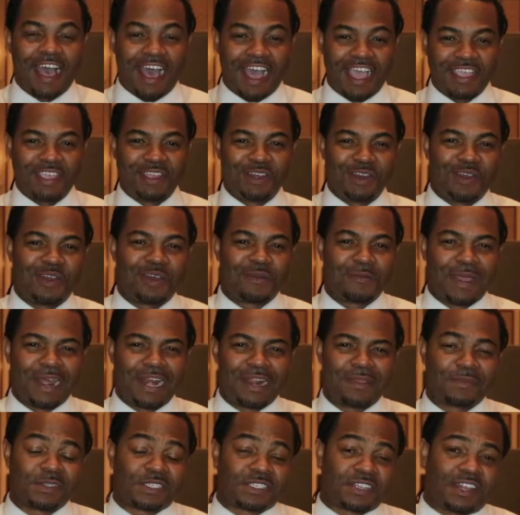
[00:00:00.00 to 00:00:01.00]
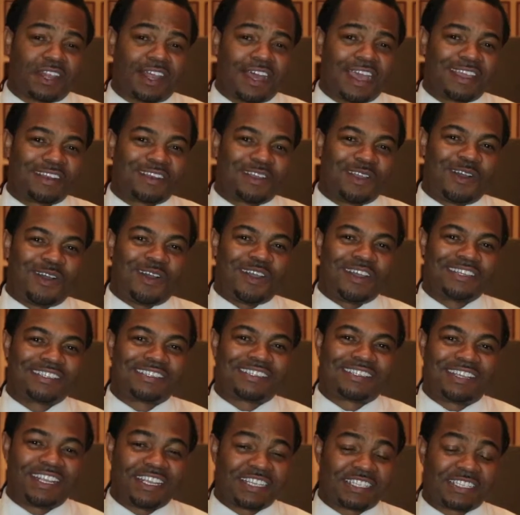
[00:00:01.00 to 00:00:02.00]
How you doing? My name is Clyde
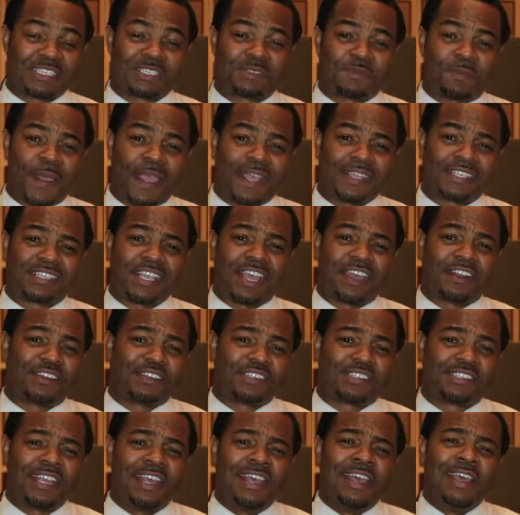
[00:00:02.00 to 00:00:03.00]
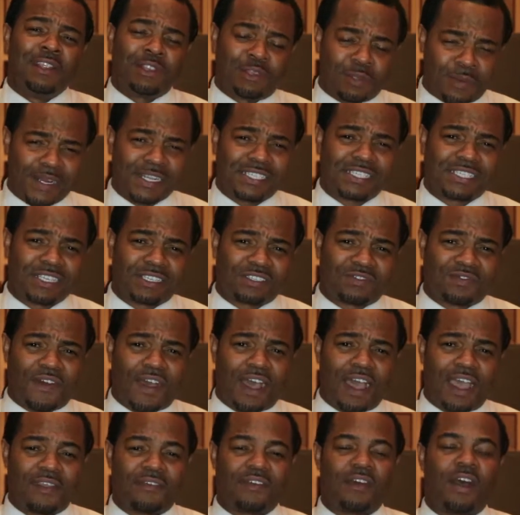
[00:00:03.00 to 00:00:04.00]
Goins. This is Pacesetters
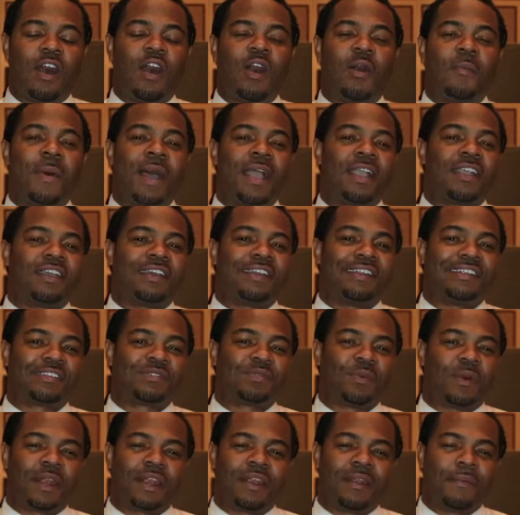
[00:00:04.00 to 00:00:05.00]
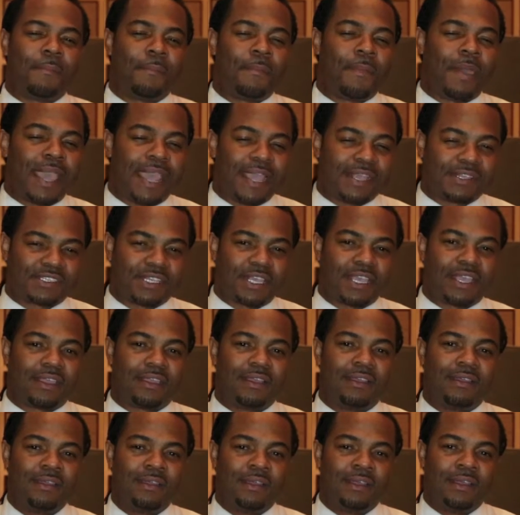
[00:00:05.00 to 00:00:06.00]
365. Oh my goodness, what an amazing
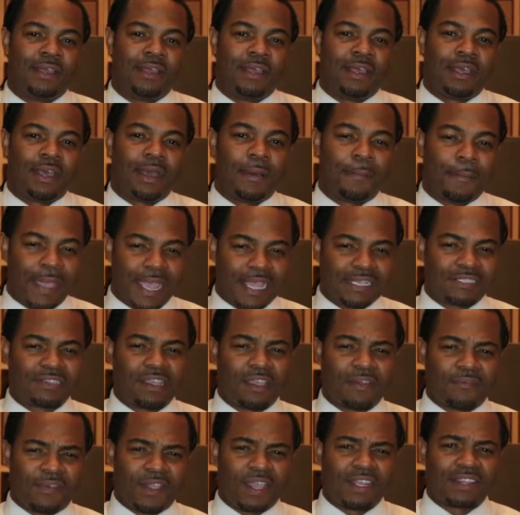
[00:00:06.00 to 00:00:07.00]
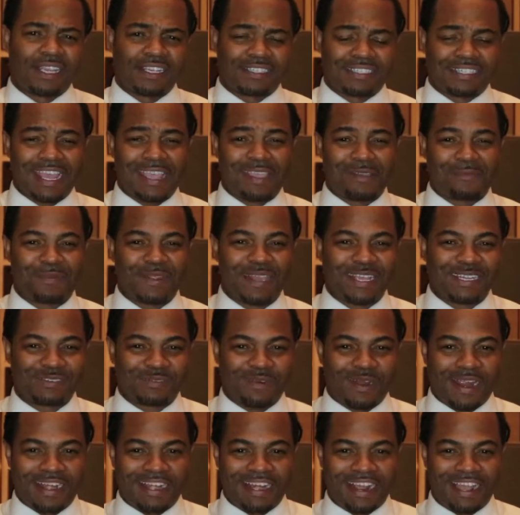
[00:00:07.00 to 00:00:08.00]
event that's taking place
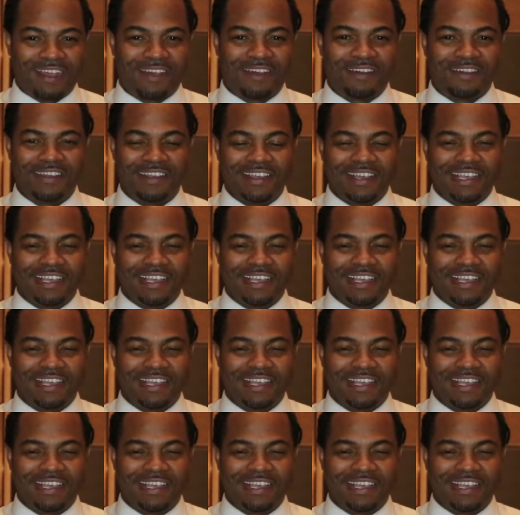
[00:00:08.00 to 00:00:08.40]
right now.